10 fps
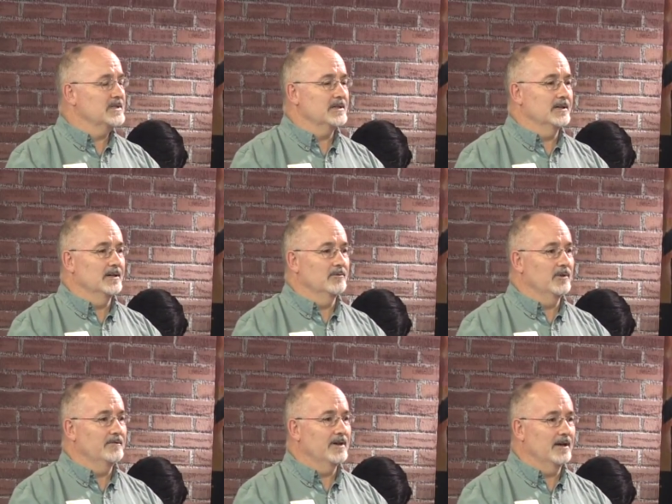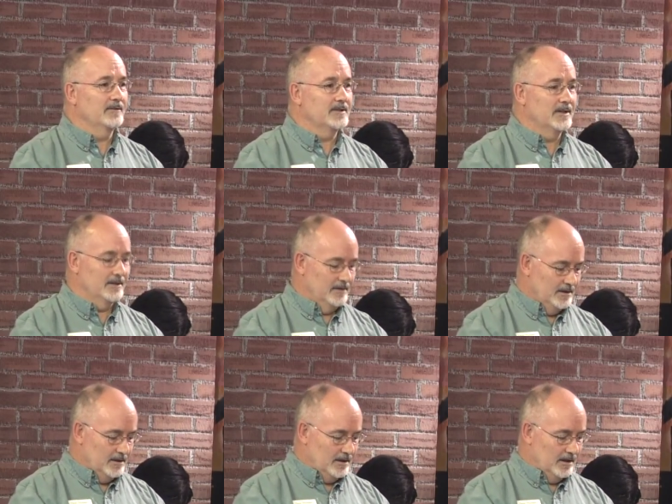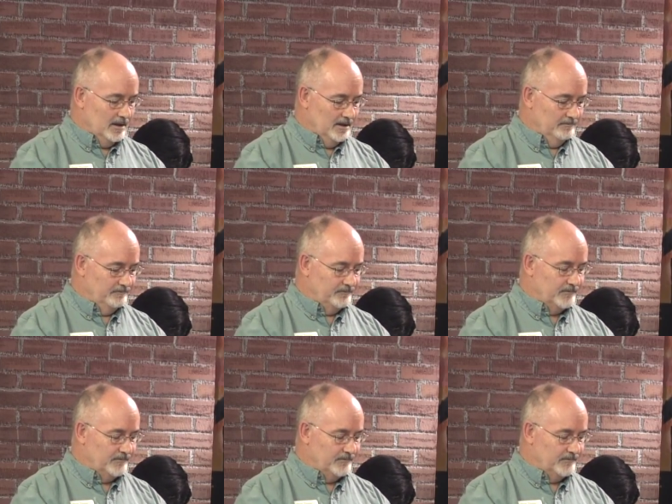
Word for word: Uh, we've had, uh, um,